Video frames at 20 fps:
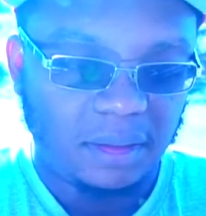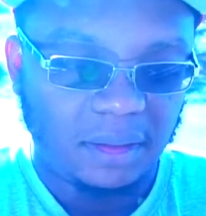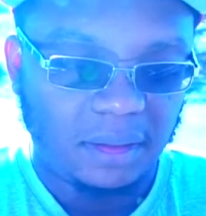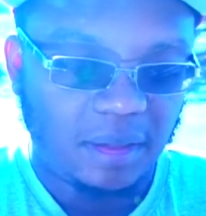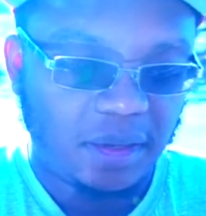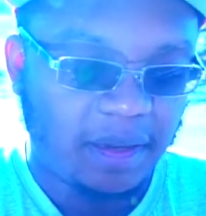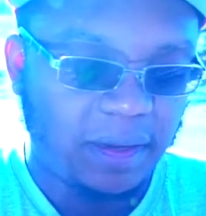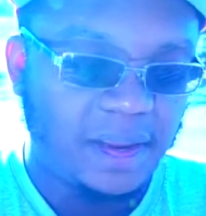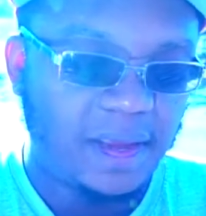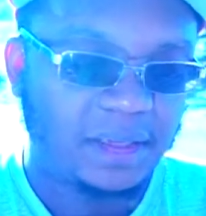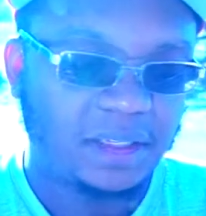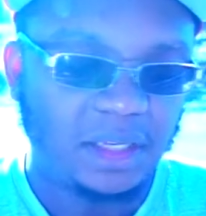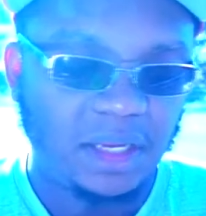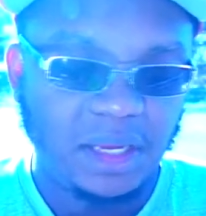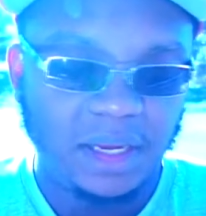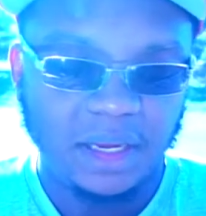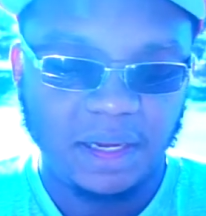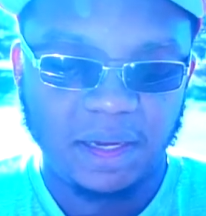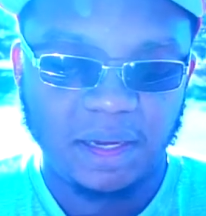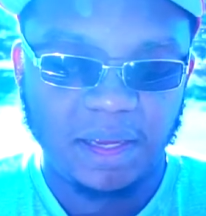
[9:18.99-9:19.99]
The connection
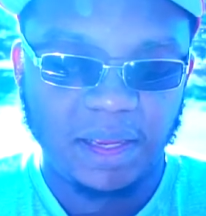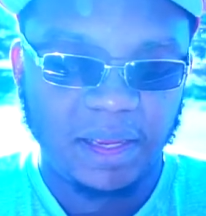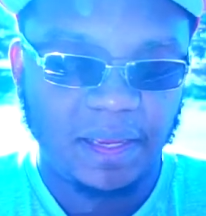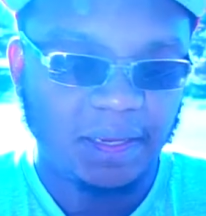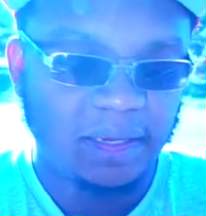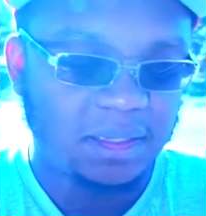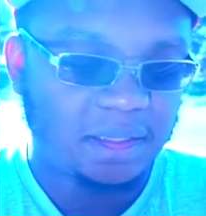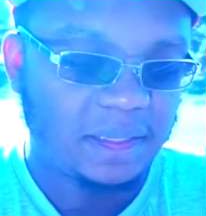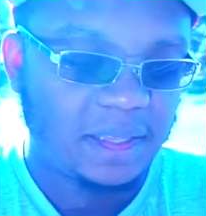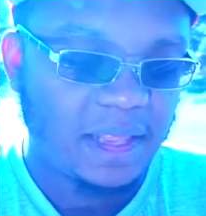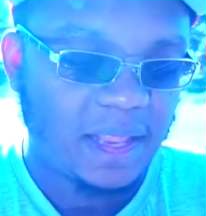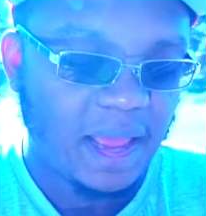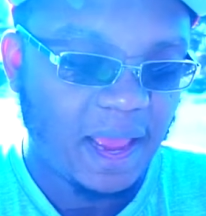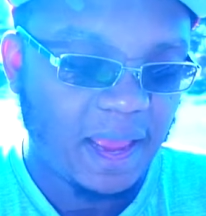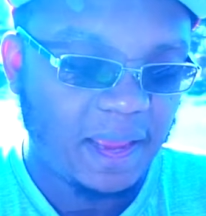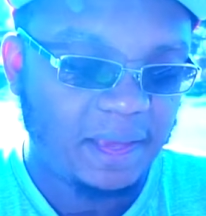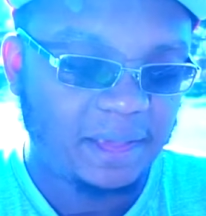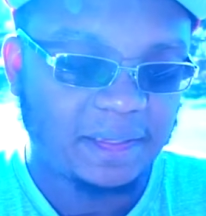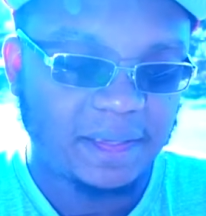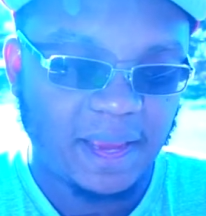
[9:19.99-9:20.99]
here is
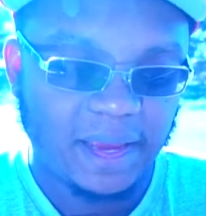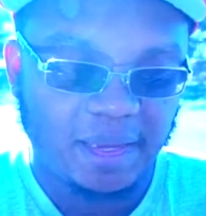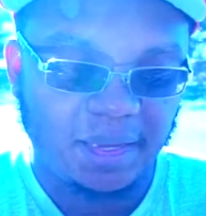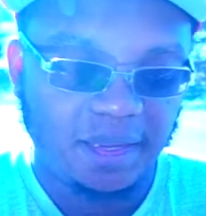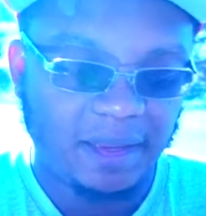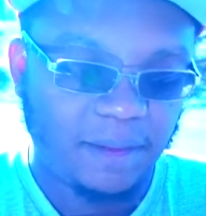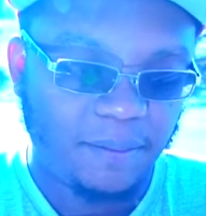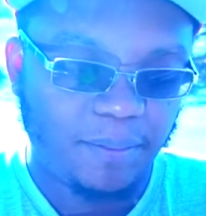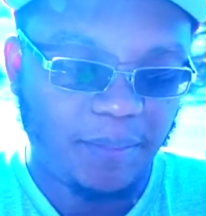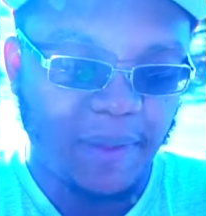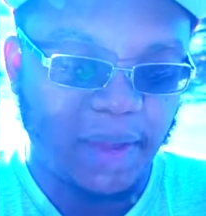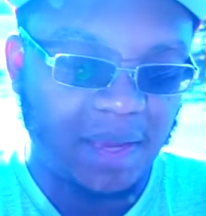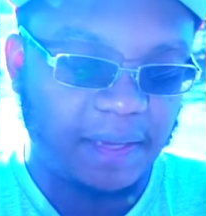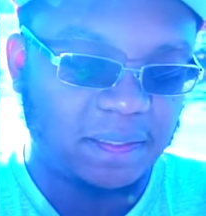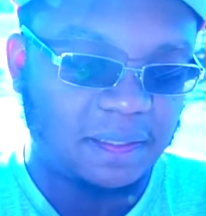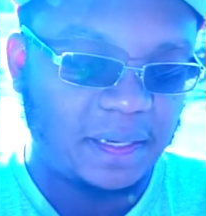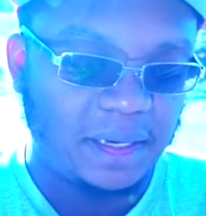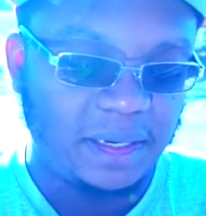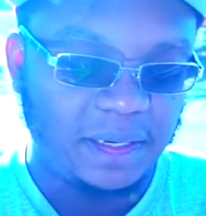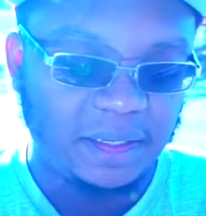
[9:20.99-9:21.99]
not exactly the
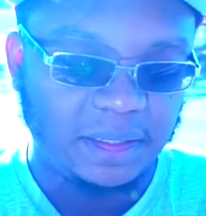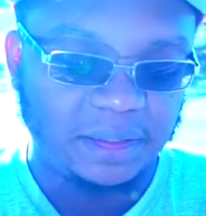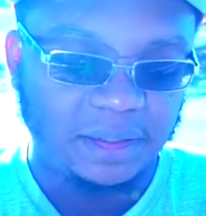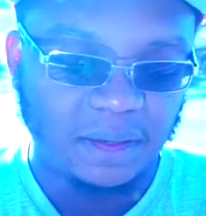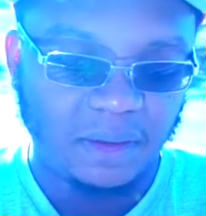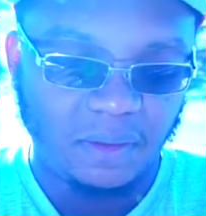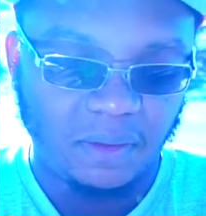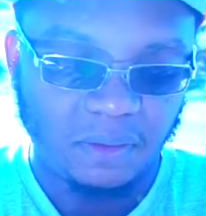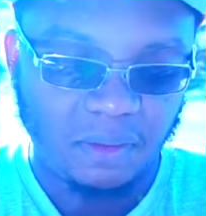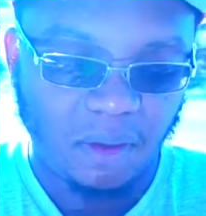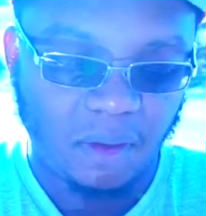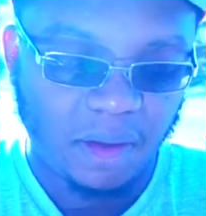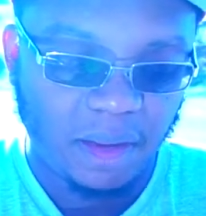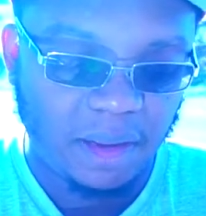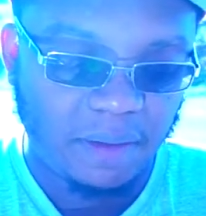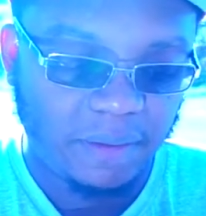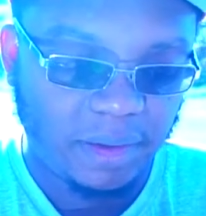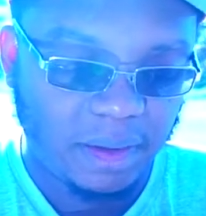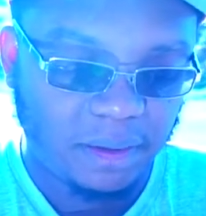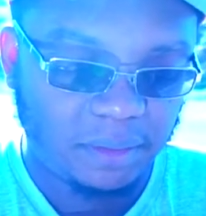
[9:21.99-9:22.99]
best here. So, okay,
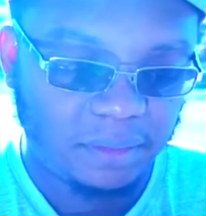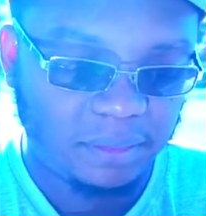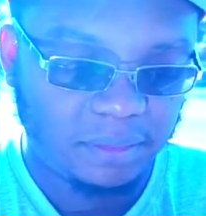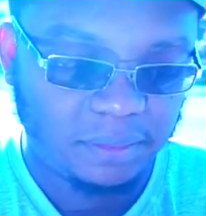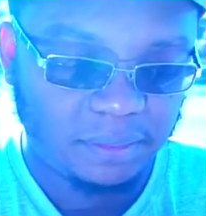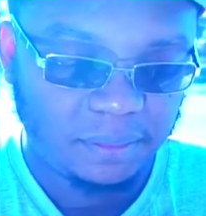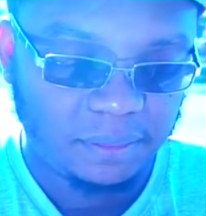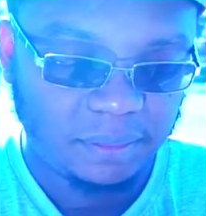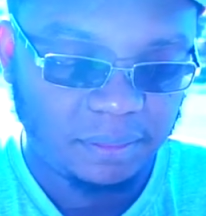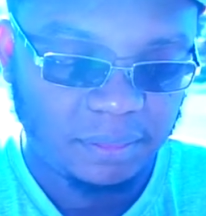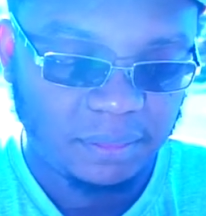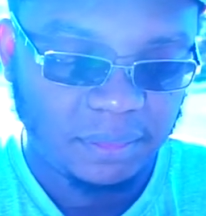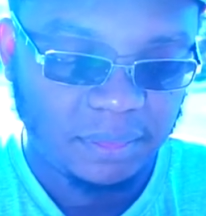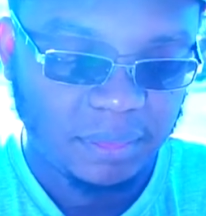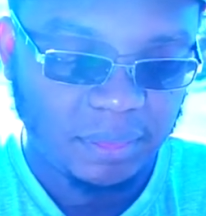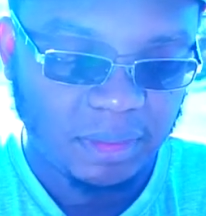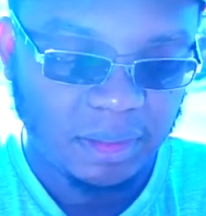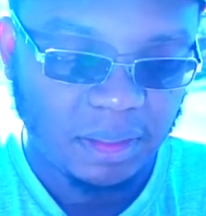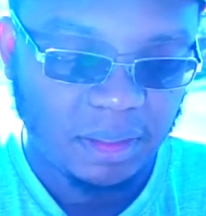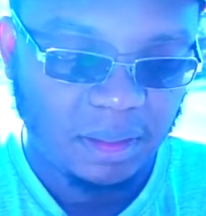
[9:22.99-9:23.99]
there we go.
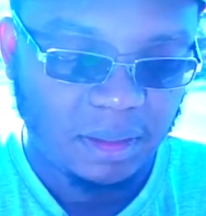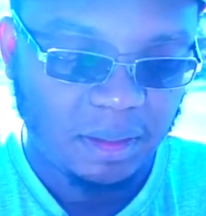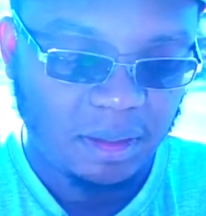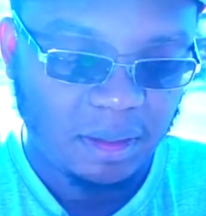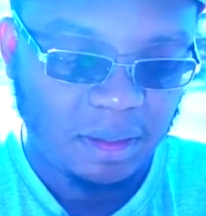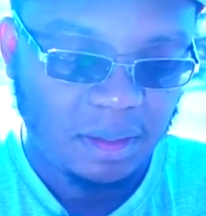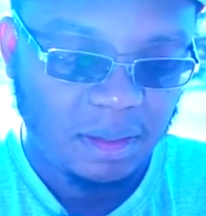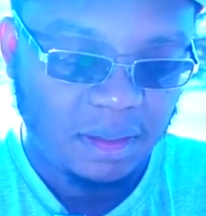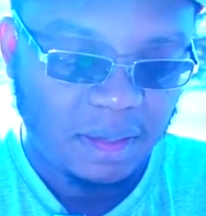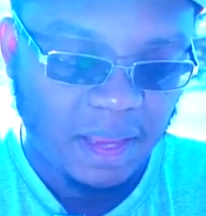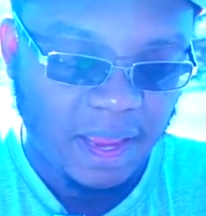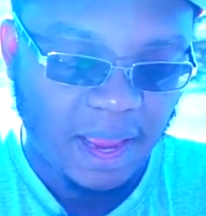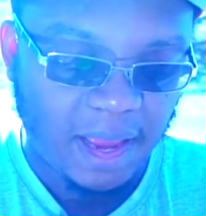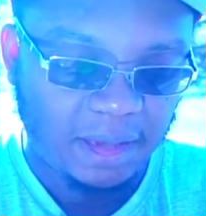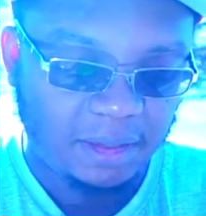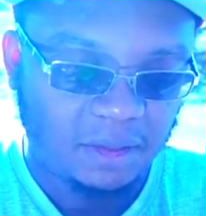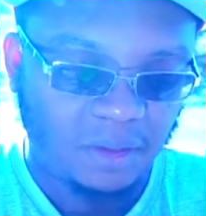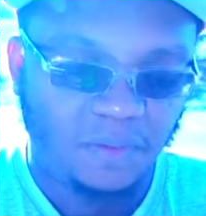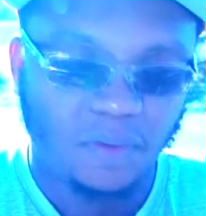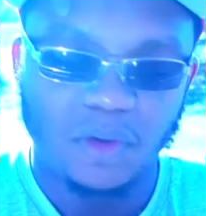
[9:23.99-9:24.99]

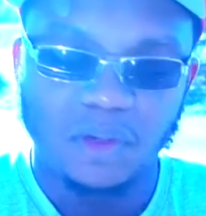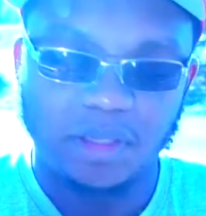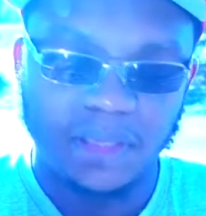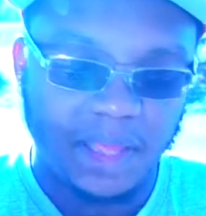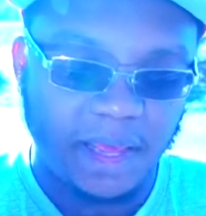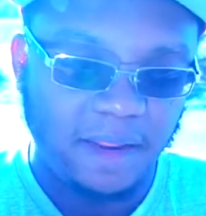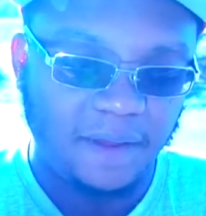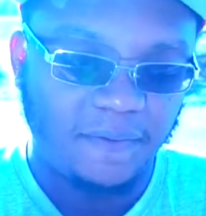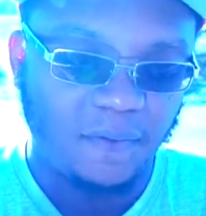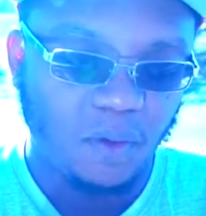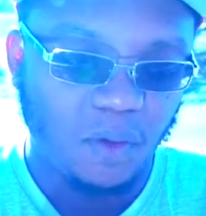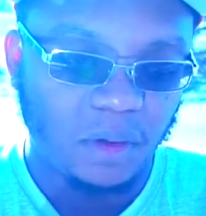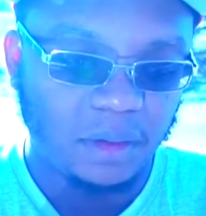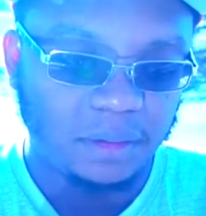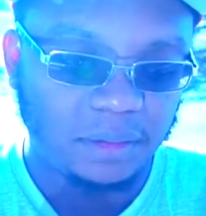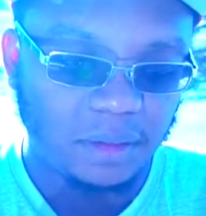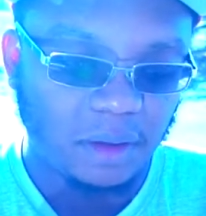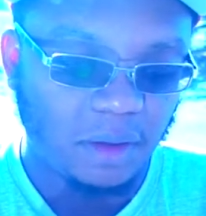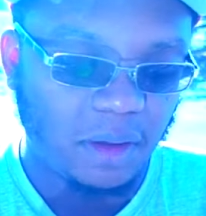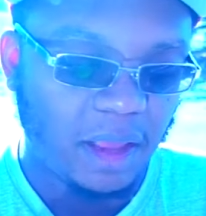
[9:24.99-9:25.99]
Yeah, so fourteen eighty-four.
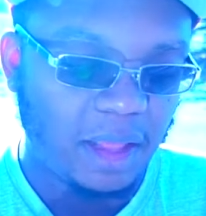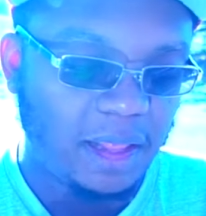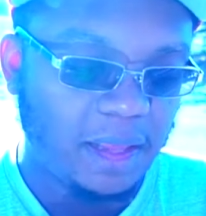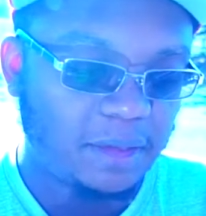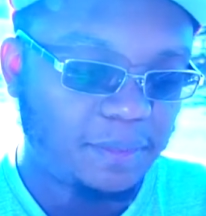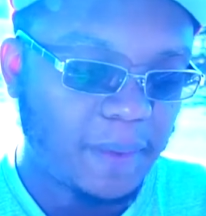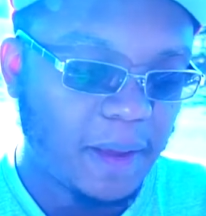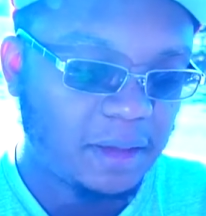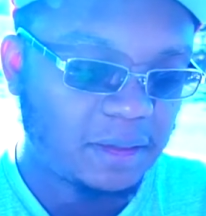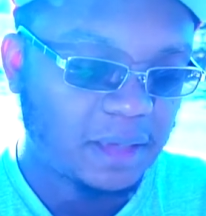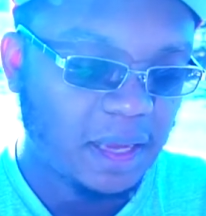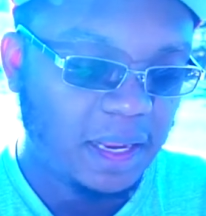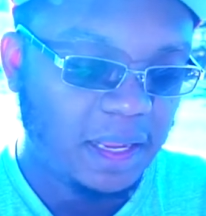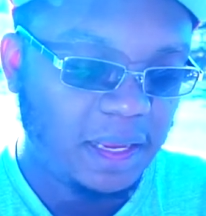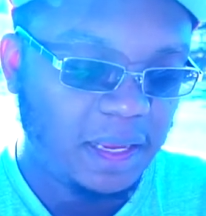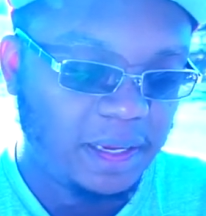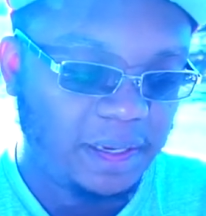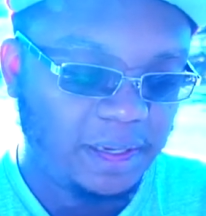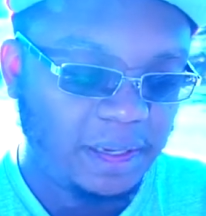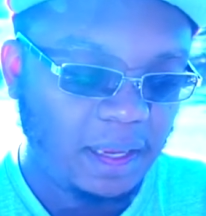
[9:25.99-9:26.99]
Okay, let's bounce out
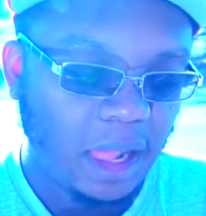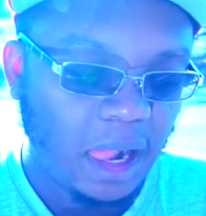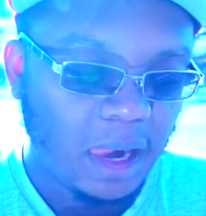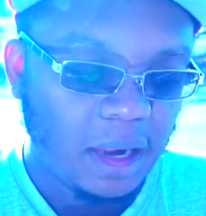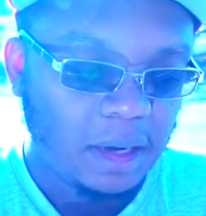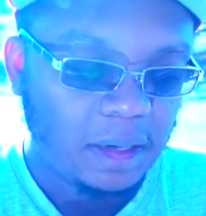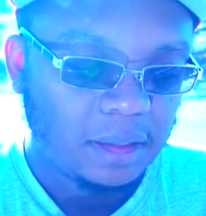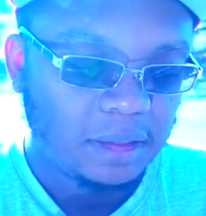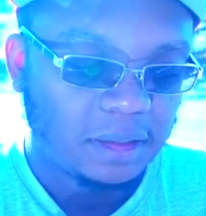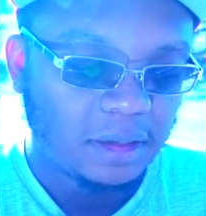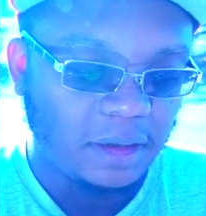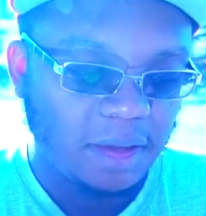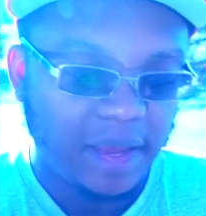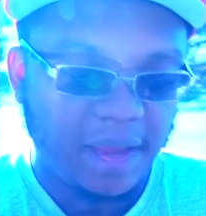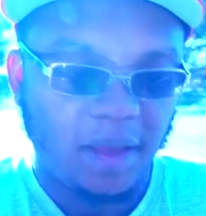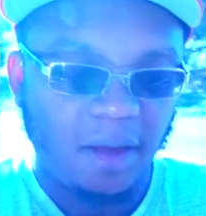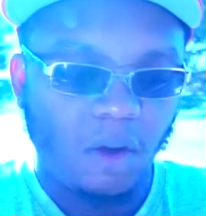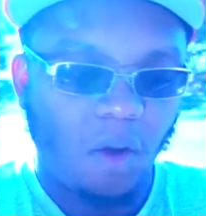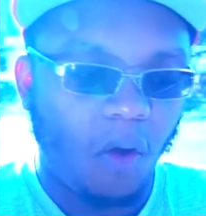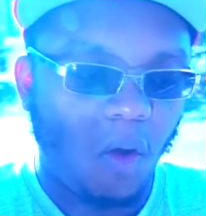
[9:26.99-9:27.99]
of here. So,
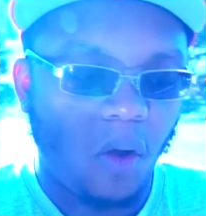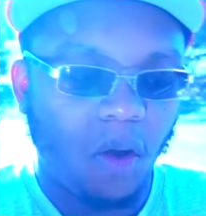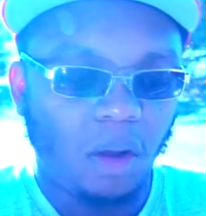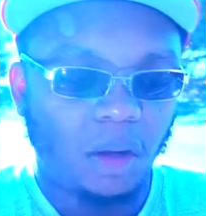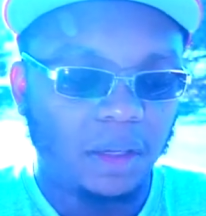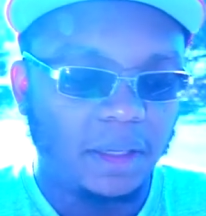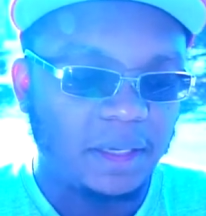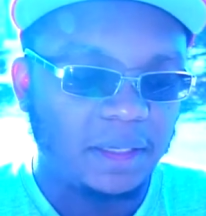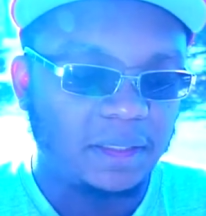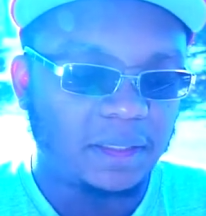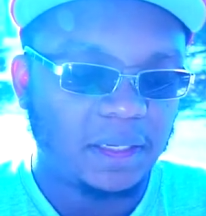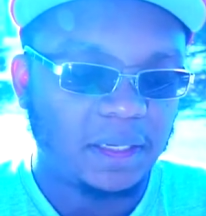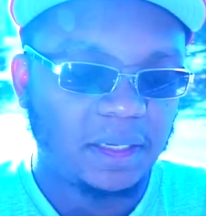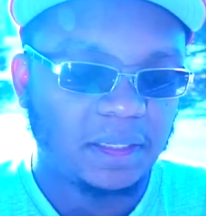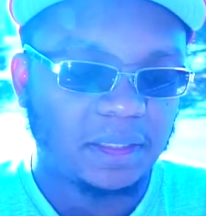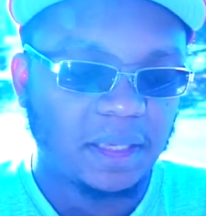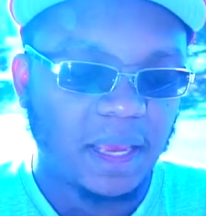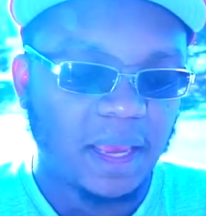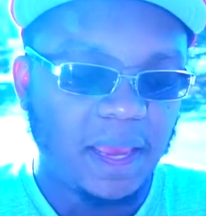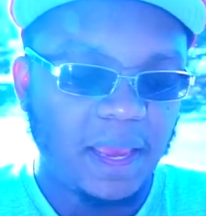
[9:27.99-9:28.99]
yeah, all this
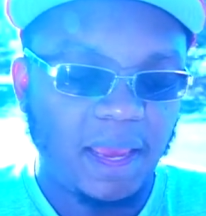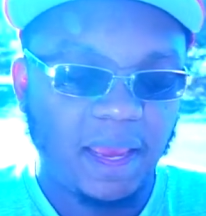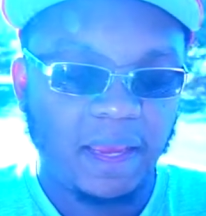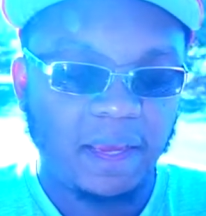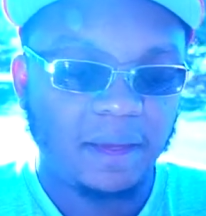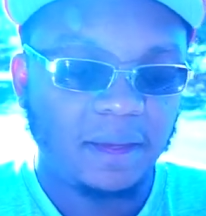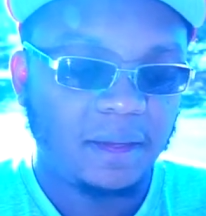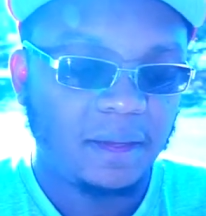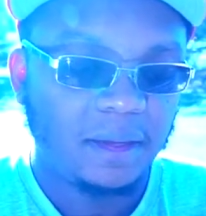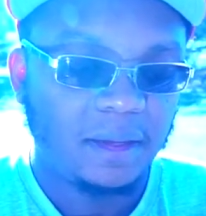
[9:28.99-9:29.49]
is a